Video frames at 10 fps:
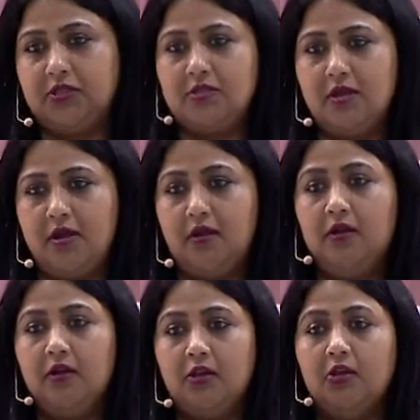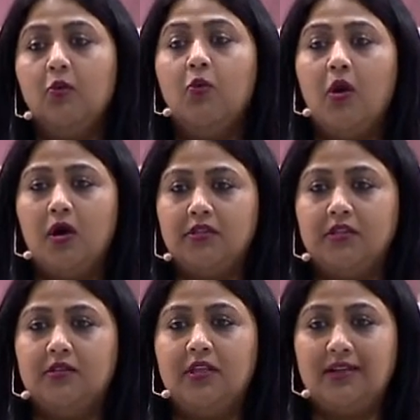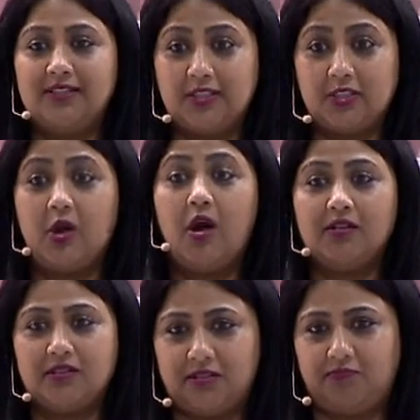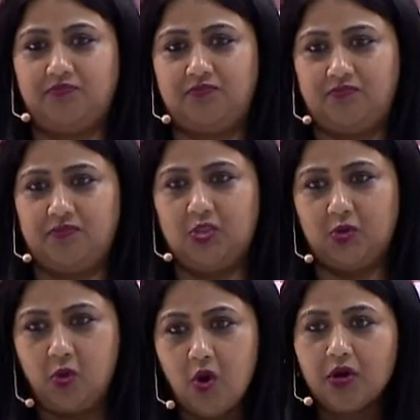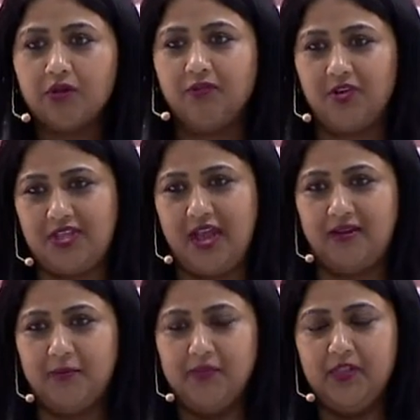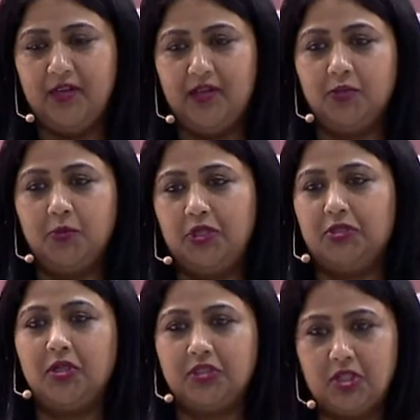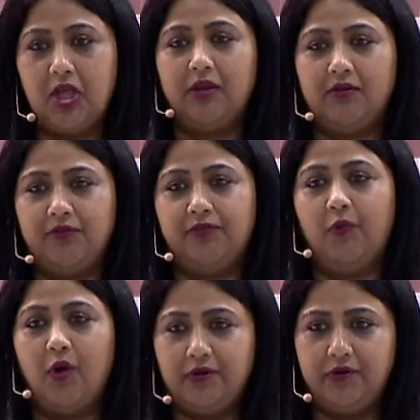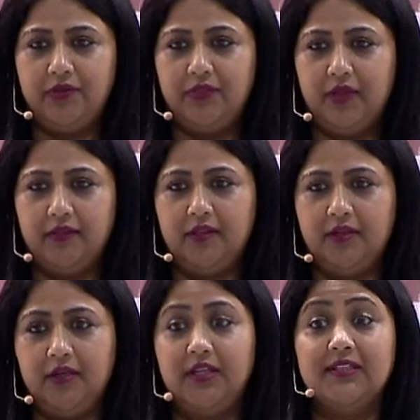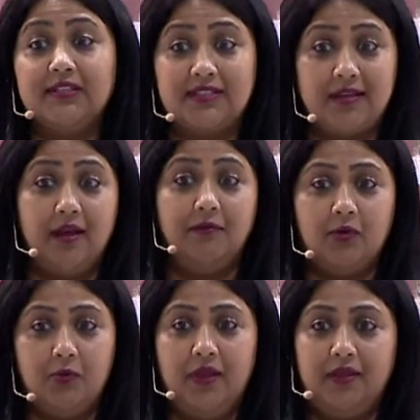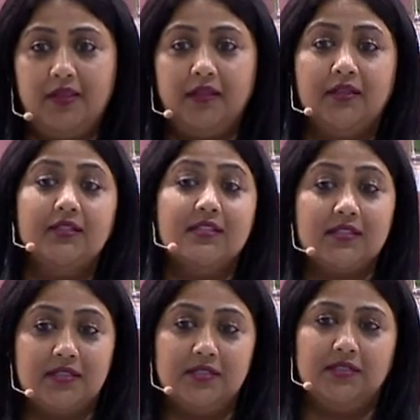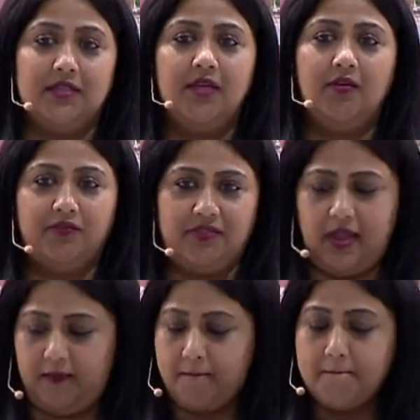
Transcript: in there, you wanted that sauce to cook for that. And tomatoes has a lot of water in there, and then it needs time to make that consistency of that.